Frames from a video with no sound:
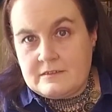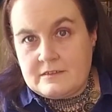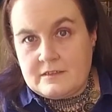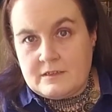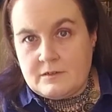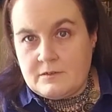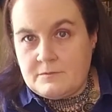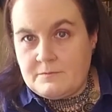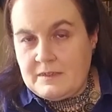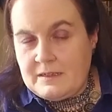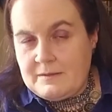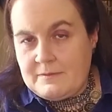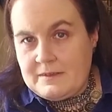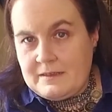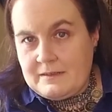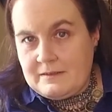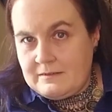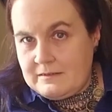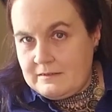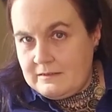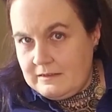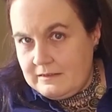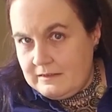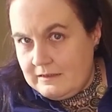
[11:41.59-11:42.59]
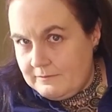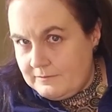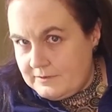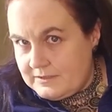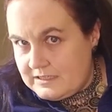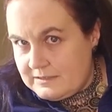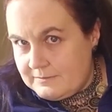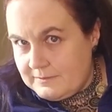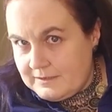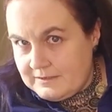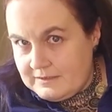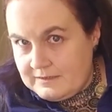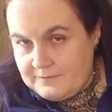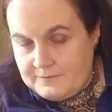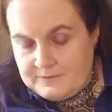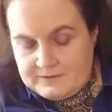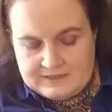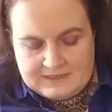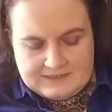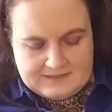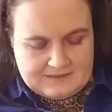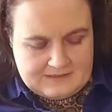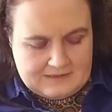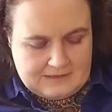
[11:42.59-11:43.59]
so maybe it would smell different
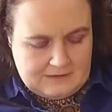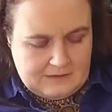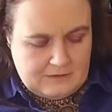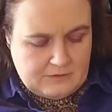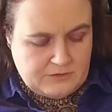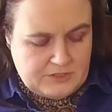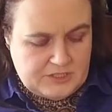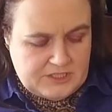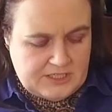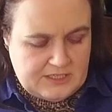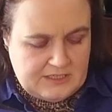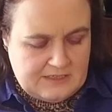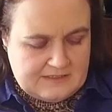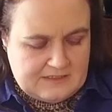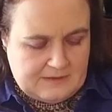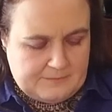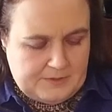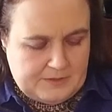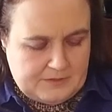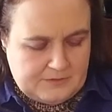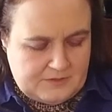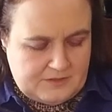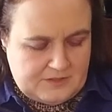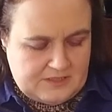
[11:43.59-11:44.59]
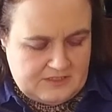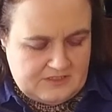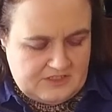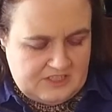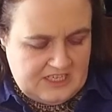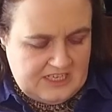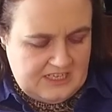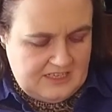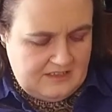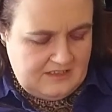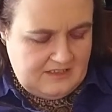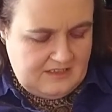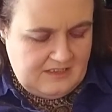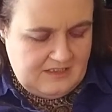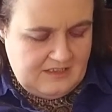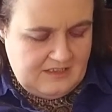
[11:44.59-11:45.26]
because it's a lotion as opposed to gin.